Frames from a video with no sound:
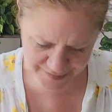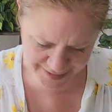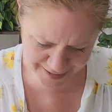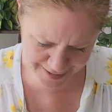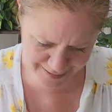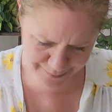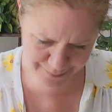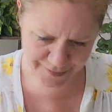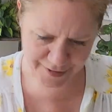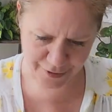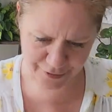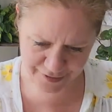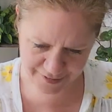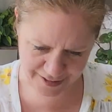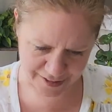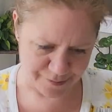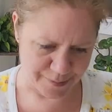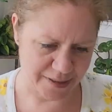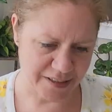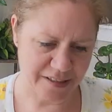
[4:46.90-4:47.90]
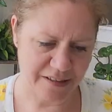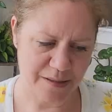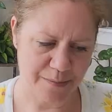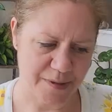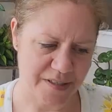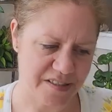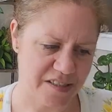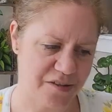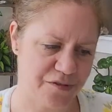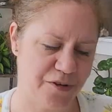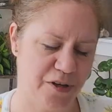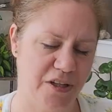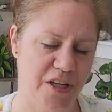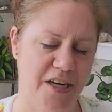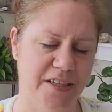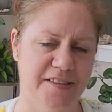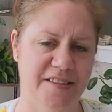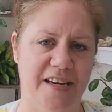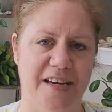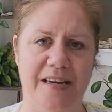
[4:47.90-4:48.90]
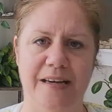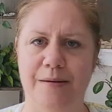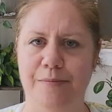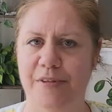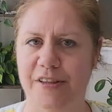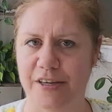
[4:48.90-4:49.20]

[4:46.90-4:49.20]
They've been in the business for a long time.